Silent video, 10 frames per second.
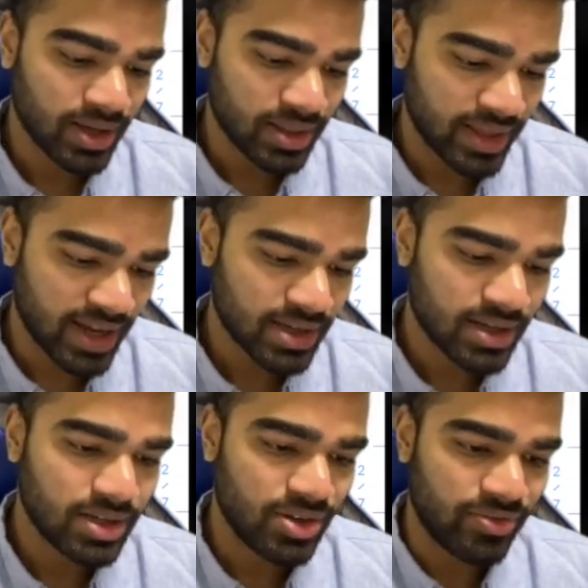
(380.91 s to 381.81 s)
Then
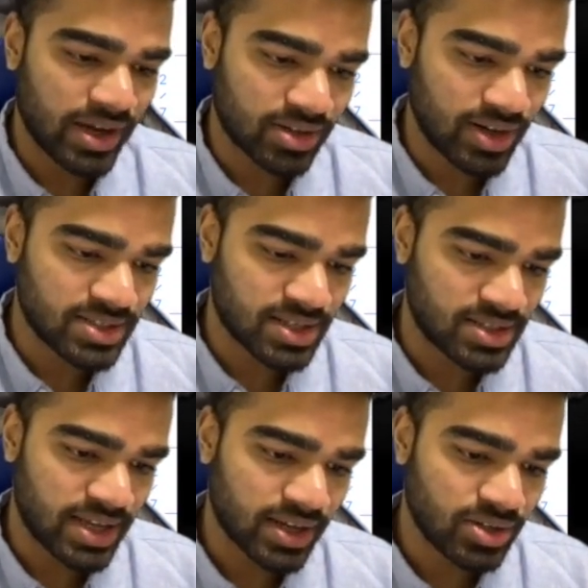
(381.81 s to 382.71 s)
you factorize the
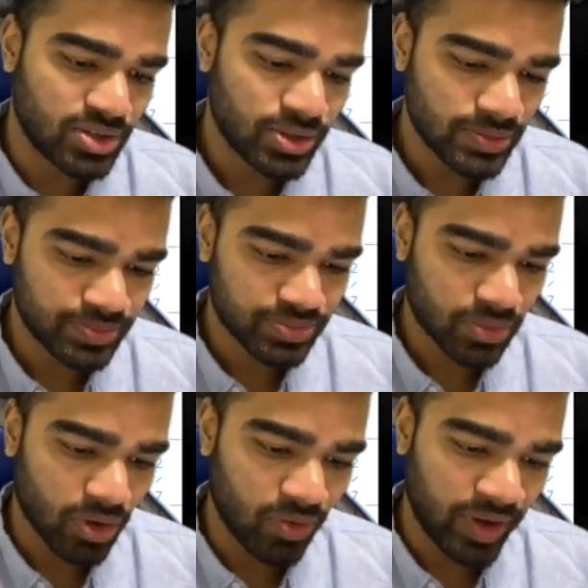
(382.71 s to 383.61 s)
second two
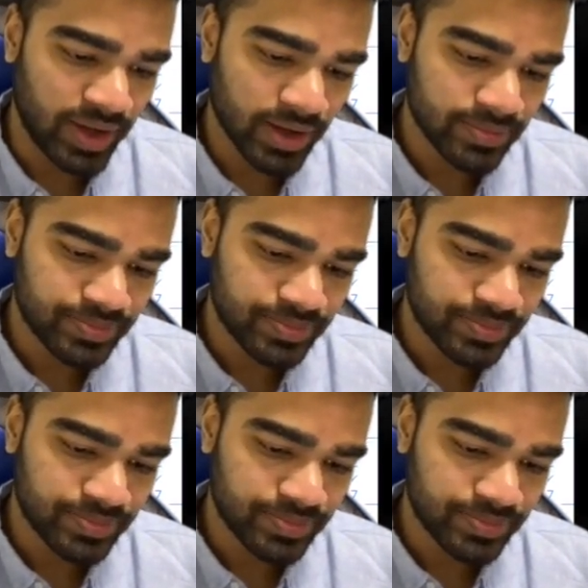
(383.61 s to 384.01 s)
over here.